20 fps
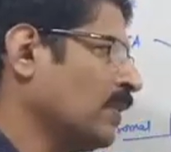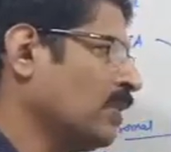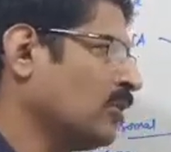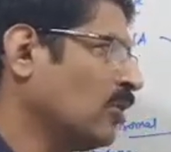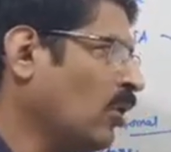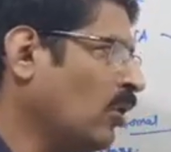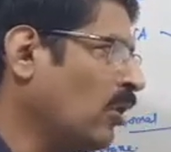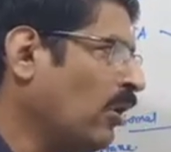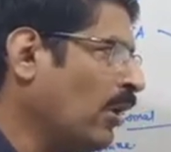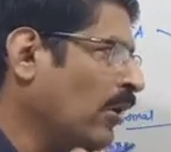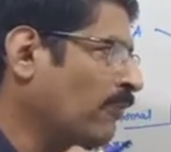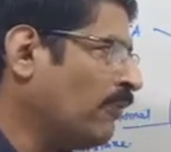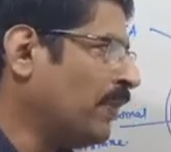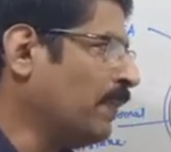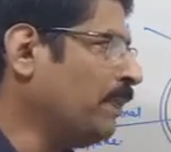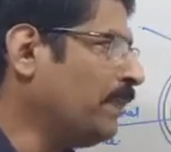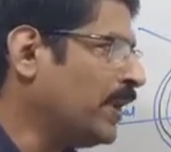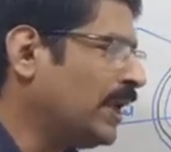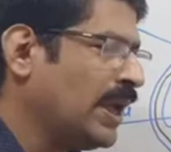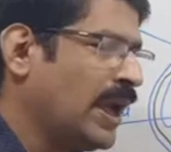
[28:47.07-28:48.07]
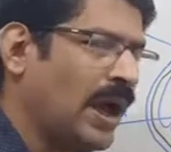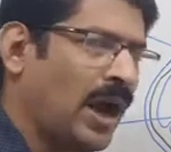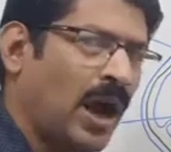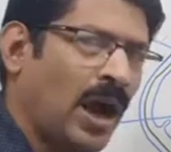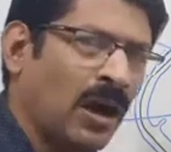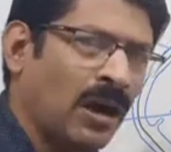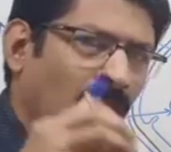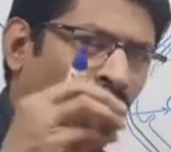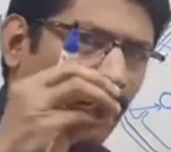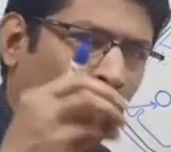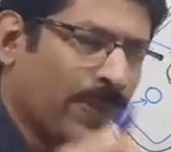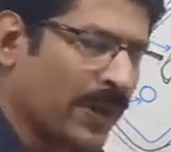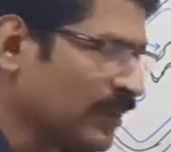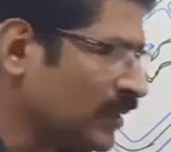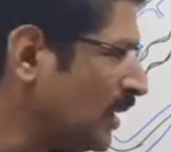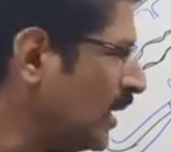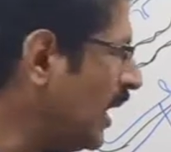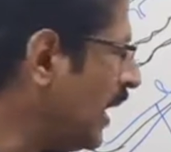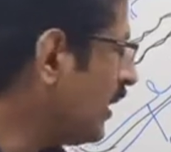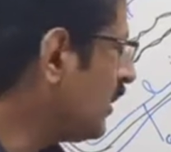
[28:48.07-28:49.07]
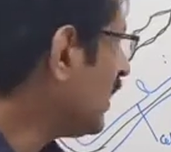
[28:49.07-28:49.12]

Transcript: So fimbriae are bristle-like